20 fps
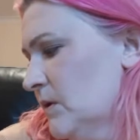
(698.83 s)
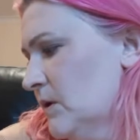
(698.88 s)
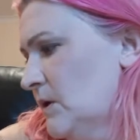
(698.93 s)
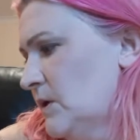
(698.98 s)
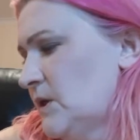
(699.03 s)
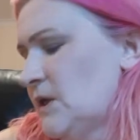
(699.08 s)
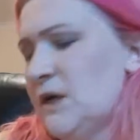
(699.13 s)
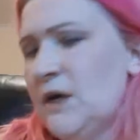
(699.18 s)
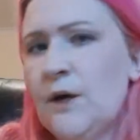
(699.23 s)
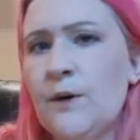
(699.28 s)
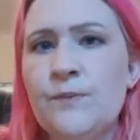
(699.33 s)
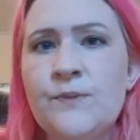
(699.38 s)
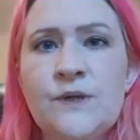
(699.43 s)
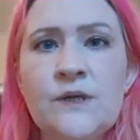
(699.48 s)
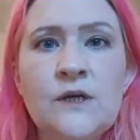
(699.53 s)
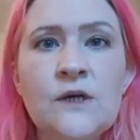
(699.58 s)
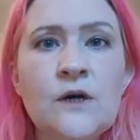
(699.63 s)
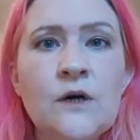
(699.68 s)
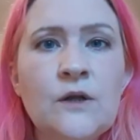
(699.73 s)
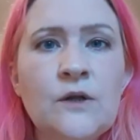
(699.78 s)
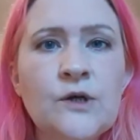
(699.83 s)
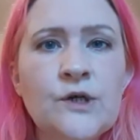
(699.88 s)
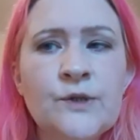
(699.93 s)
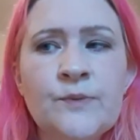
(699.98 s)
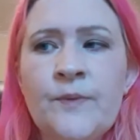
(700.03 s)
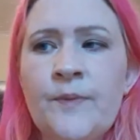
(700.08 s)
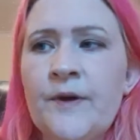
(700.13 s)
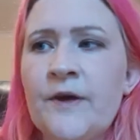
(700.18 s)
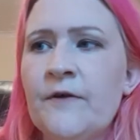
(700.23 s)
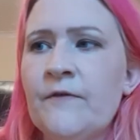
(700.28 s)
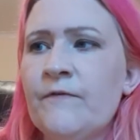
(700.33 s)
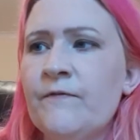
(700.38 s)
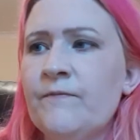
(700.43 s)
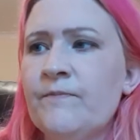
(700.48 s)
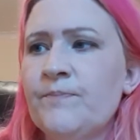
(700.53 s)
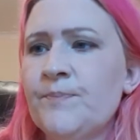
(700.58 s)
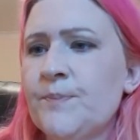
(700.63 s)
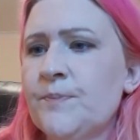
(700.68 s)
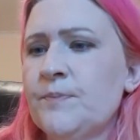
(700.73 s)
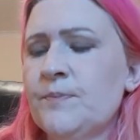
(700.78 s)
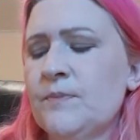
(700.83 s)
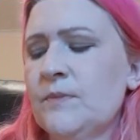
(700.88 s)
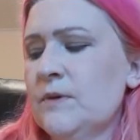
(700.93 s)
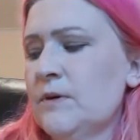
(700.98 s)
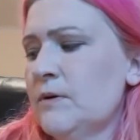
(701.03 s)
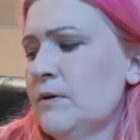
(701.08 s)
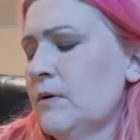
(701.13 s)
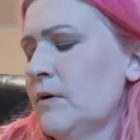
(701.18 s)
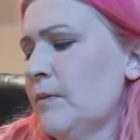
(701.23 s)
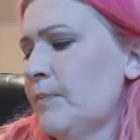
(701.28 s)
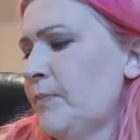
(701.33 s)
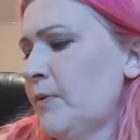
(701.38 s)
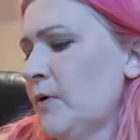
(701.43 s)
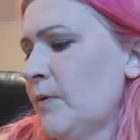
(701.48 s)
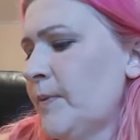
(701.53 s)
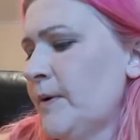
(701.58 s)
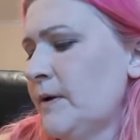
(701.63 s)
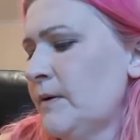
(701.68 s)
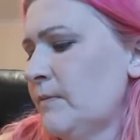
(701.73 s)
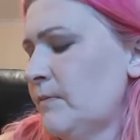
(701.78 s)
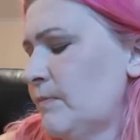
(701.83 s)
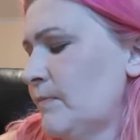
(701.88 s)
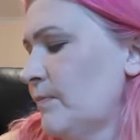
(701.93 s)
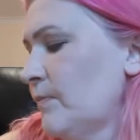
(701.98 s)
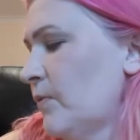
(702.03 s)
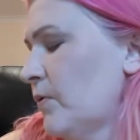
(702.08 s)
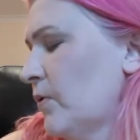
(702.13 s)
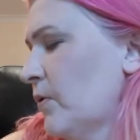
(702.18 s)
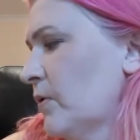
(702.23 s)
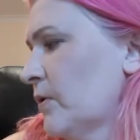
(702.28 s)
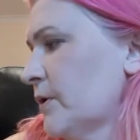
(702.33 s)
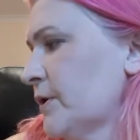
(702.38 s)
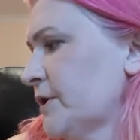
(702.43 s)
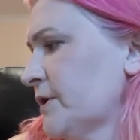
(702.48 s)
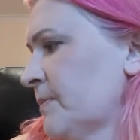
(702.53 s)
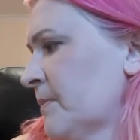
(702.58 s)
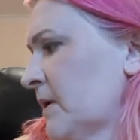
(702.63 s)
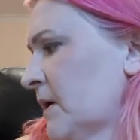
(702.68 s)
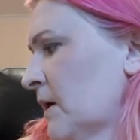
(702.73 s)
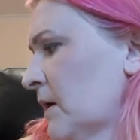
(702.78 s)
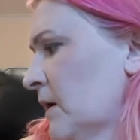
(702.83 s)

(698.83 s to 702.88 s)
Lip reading: DMC colours. Maybe I've got a bobbin wrong or something.